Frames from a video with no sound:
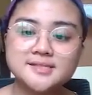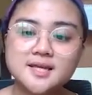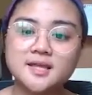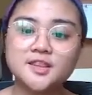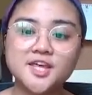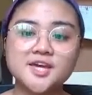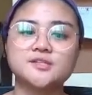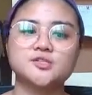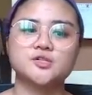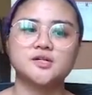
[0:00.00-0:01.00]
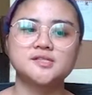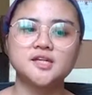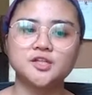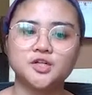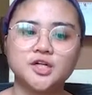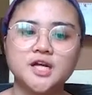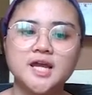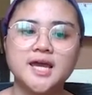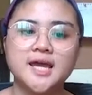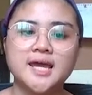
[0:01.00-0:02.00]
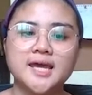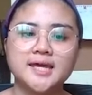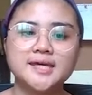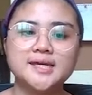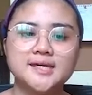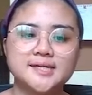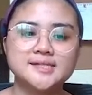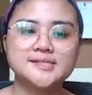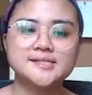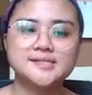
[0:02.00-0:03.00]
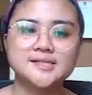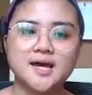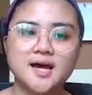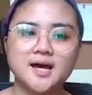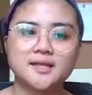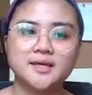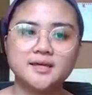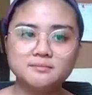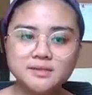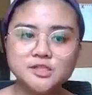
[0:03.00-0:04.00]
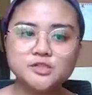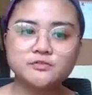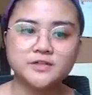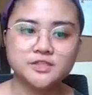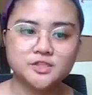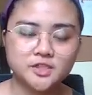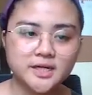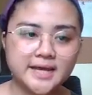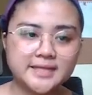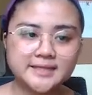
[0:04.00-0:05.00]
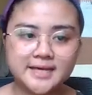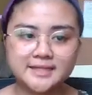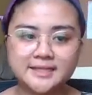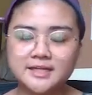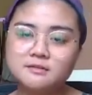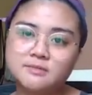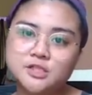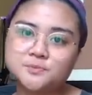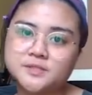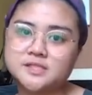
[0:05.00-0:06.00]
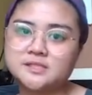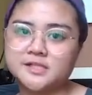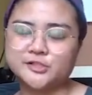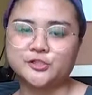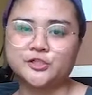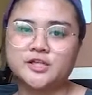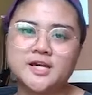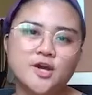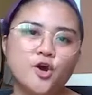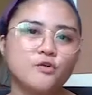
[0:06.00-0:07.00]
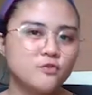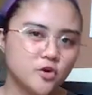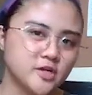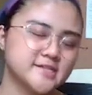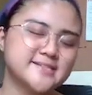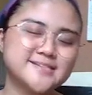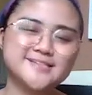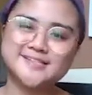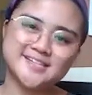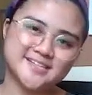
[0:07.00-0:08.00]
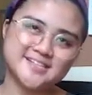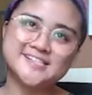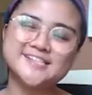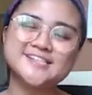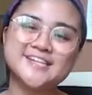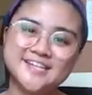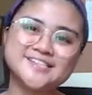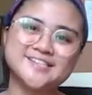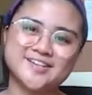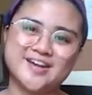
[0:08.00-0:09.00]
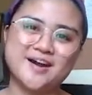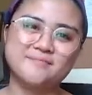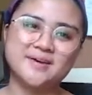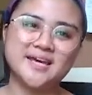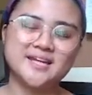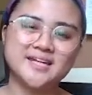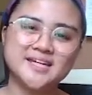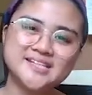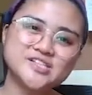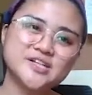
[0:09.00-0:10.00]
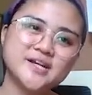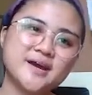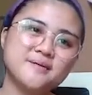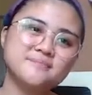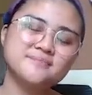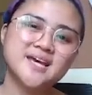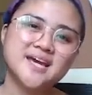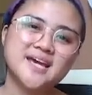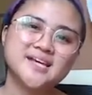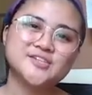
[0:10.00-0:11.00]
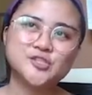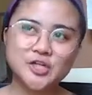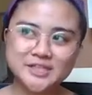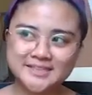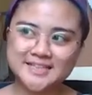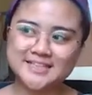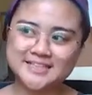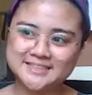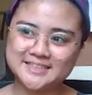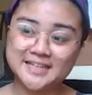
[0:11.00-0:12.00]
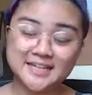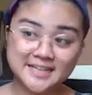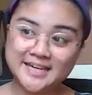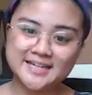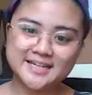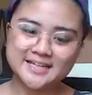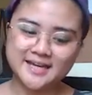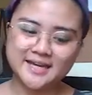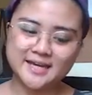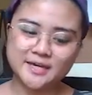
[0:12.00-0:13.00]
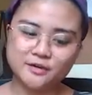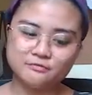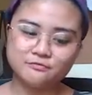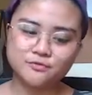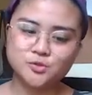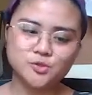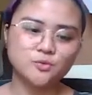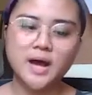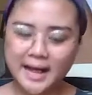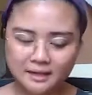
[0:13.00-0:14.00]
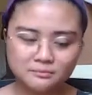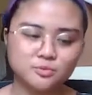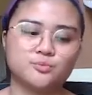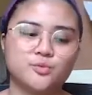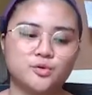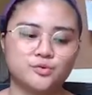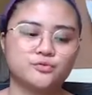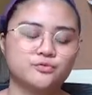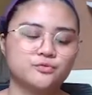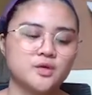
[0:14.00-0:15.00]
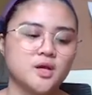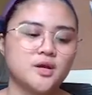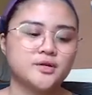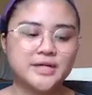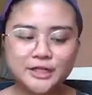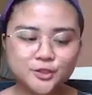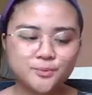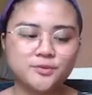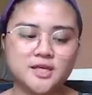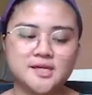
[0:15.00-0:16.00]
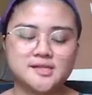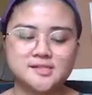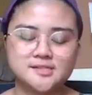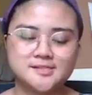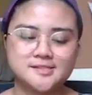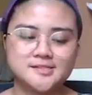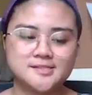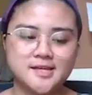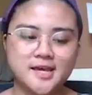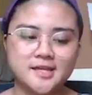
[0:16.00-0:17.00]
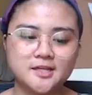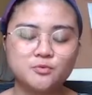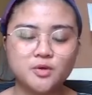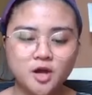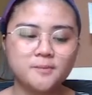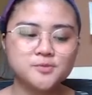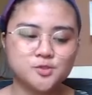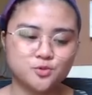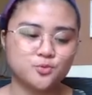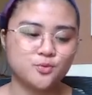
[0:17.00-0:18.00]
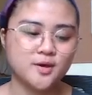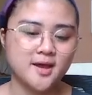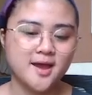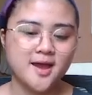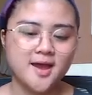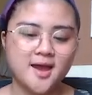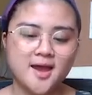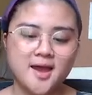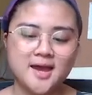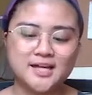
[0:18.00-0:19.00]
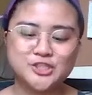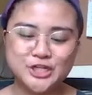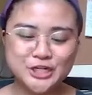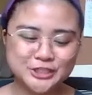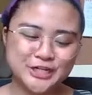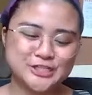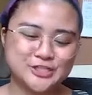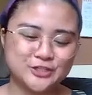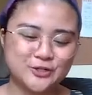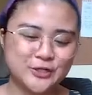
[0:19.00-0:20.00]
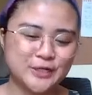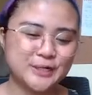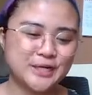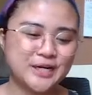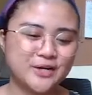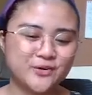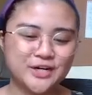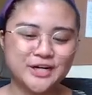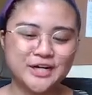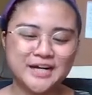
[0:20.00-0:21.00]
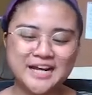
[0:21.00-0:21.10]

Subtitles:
things to consider is the image filter and then the image presentation. Of course, this is Instagram, and Instagram started like a photo album of random things, and then we come to a generation or or